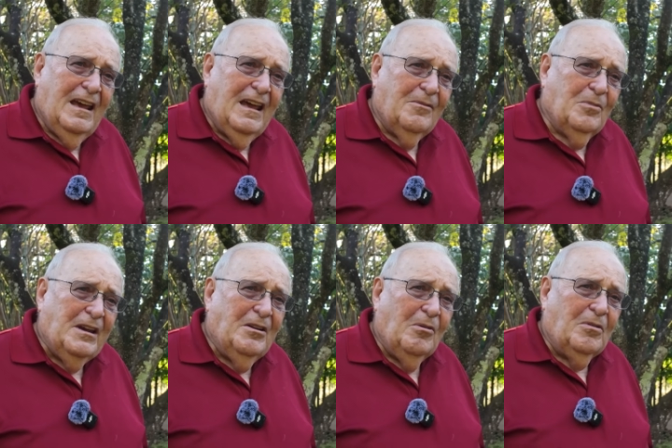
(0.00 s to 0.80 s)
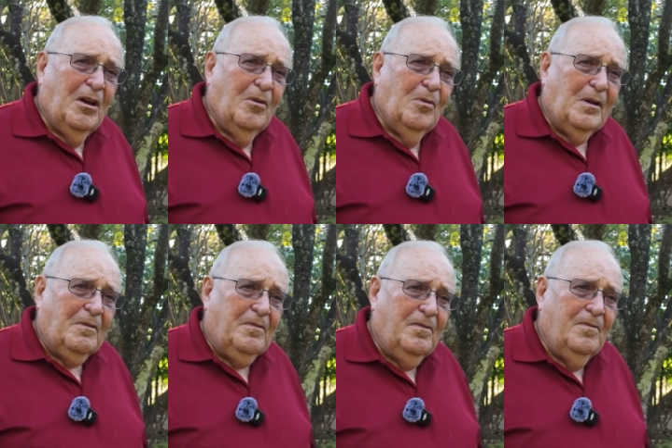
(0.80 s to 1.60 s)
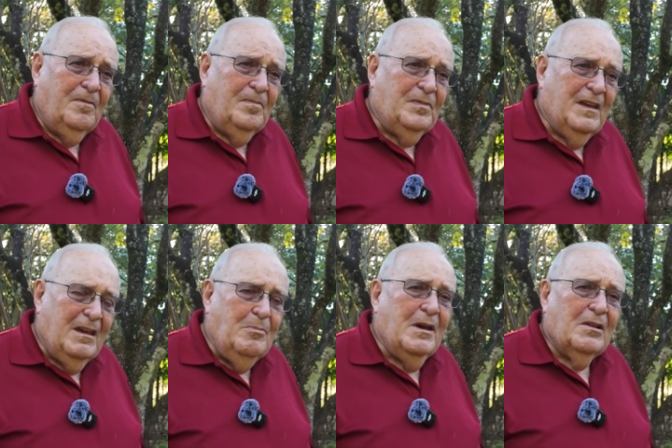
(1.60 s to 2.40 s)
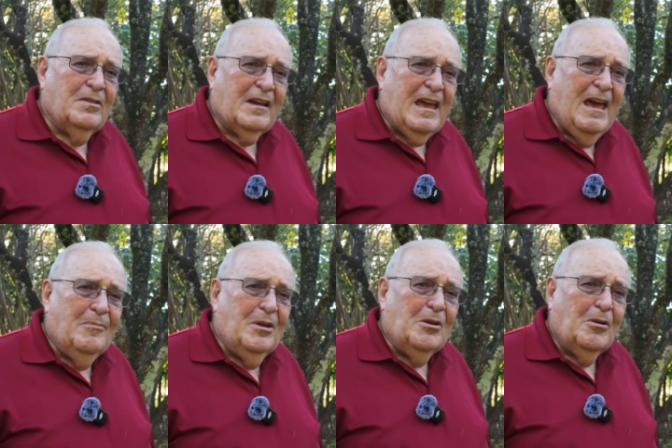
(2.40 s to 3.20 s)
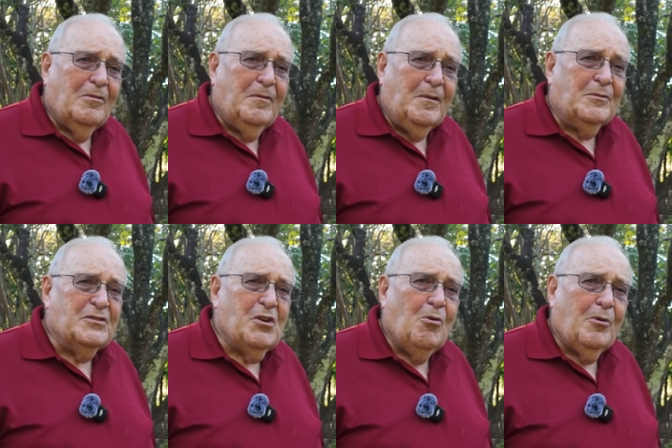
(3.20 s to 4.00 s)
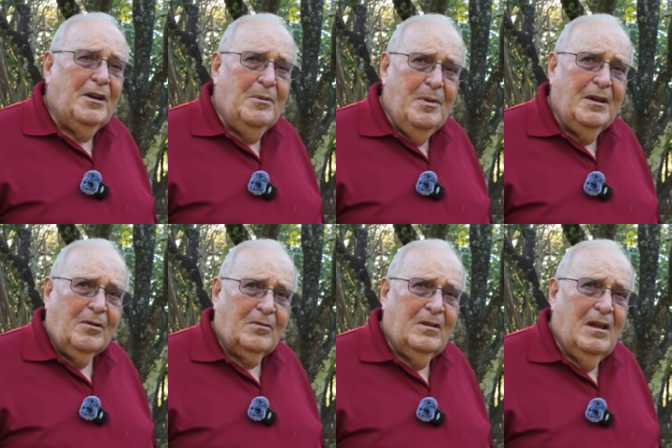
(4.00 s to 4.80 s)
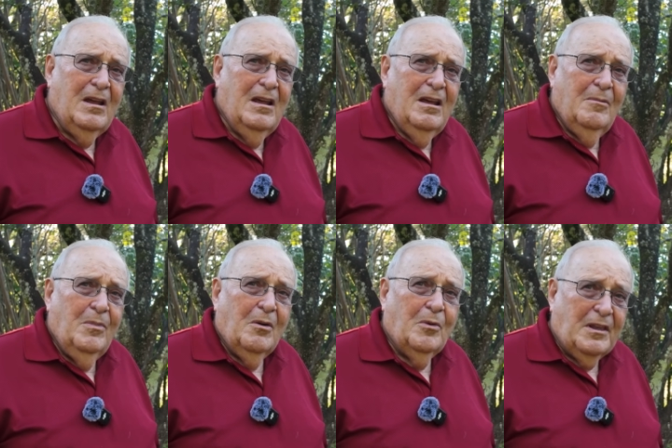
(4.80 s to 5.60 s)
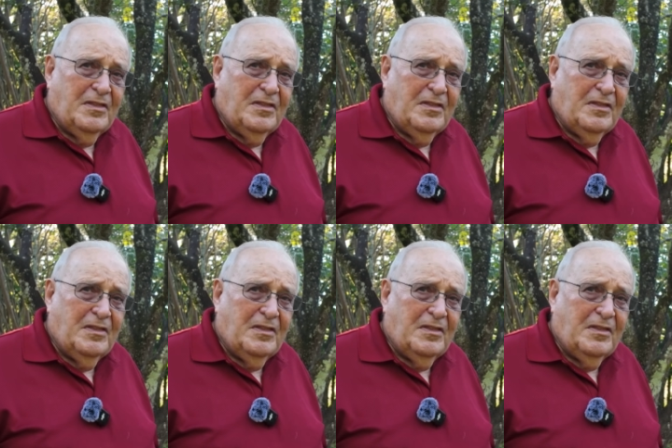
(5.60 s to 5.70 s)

And we don't know if he built the cabin or if it was already built, but we